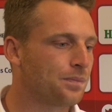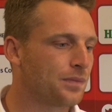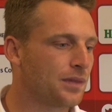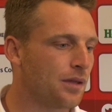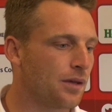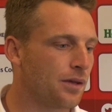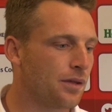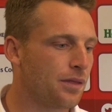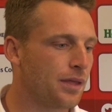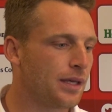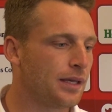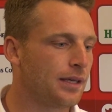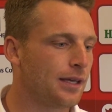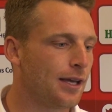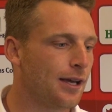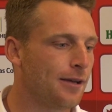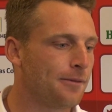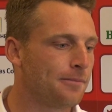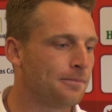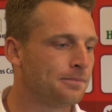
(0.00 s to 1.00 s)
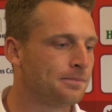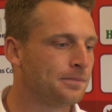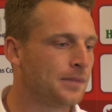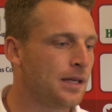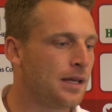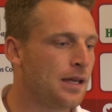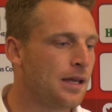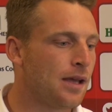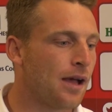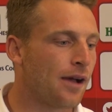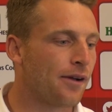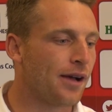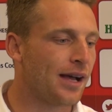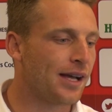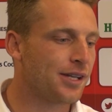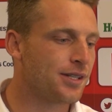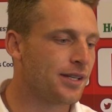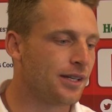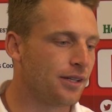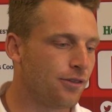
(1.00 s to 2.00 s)
you know, I think
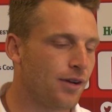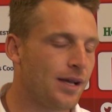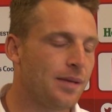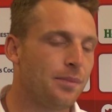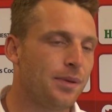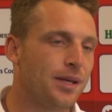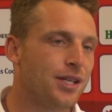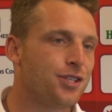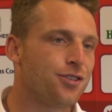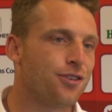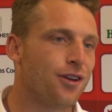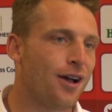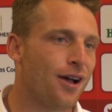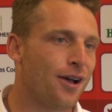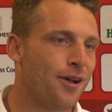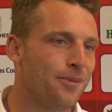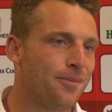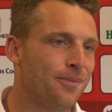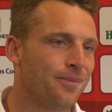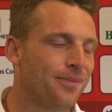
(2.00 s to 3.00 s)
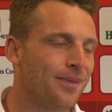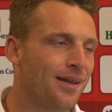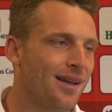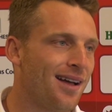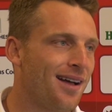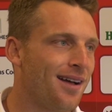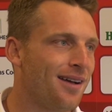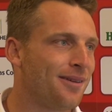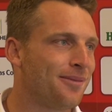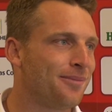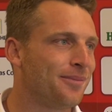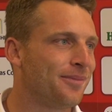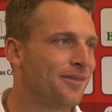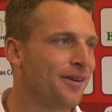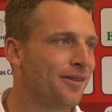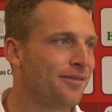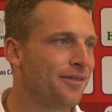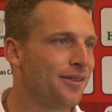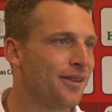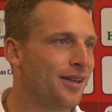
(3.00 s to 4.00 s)
actually a great picture at home
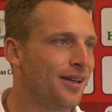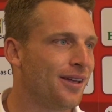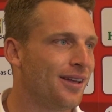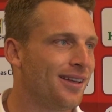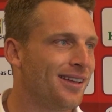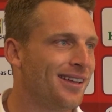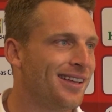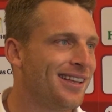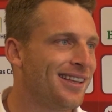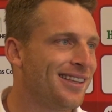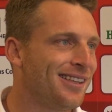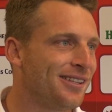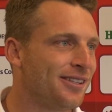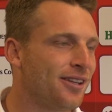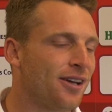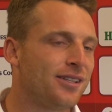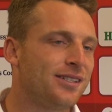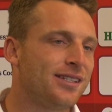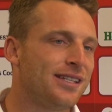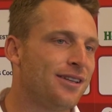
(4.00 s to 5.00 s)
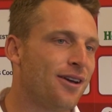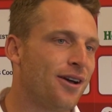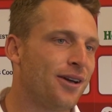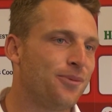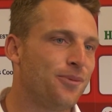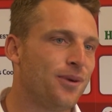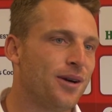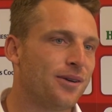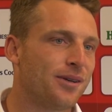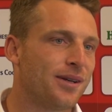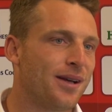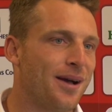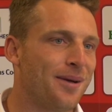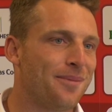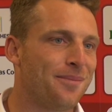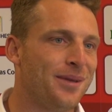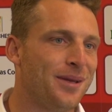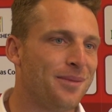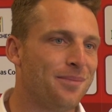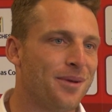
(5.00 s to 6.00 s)
of the 99 World
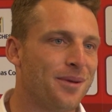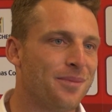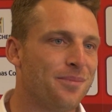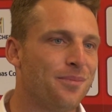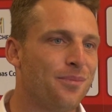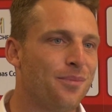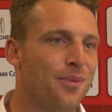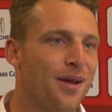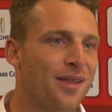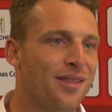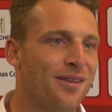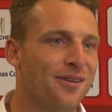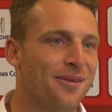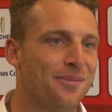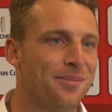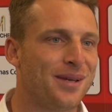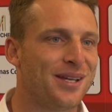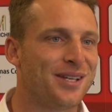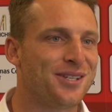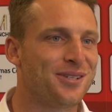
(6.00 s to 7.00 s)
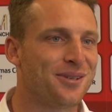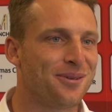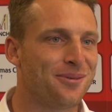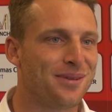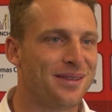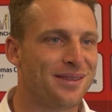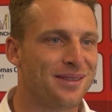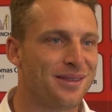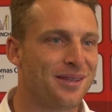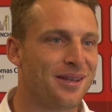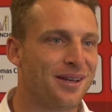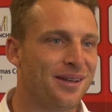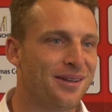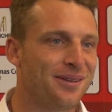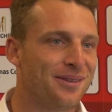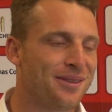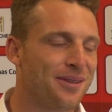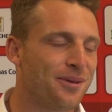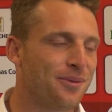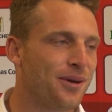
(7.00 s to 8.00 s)
Cup. Me and my brother a picture with
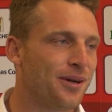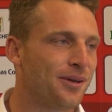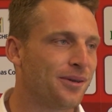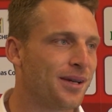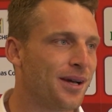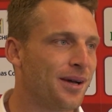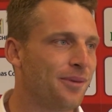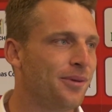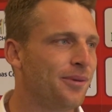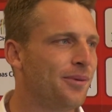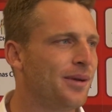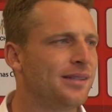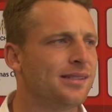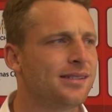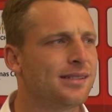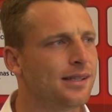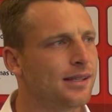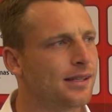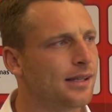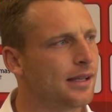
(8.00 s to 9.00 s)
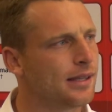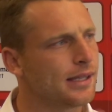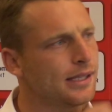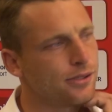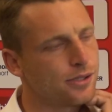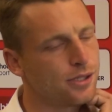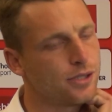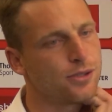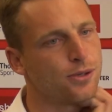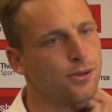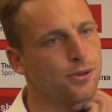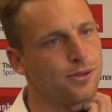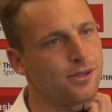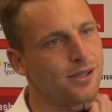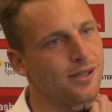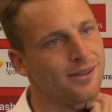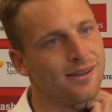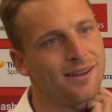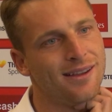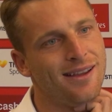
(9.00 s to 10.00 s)
the World Cup. We went to, I think it was at
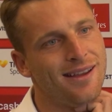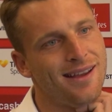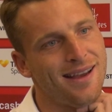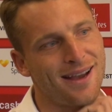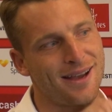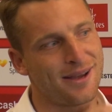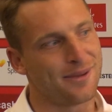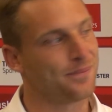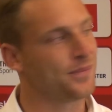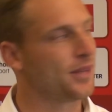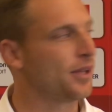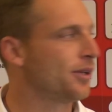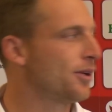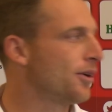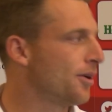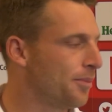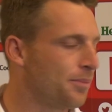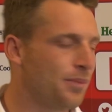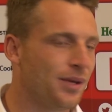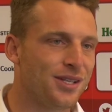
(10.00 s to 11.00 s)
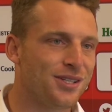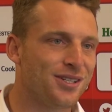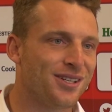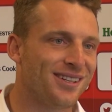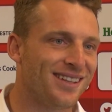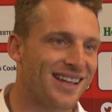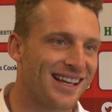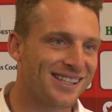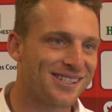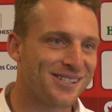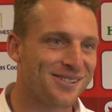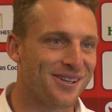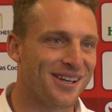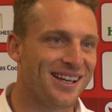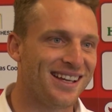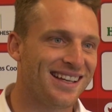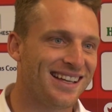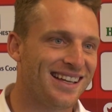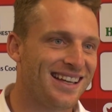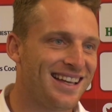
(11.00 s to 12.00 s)
Taunton, and they got a picture next to it.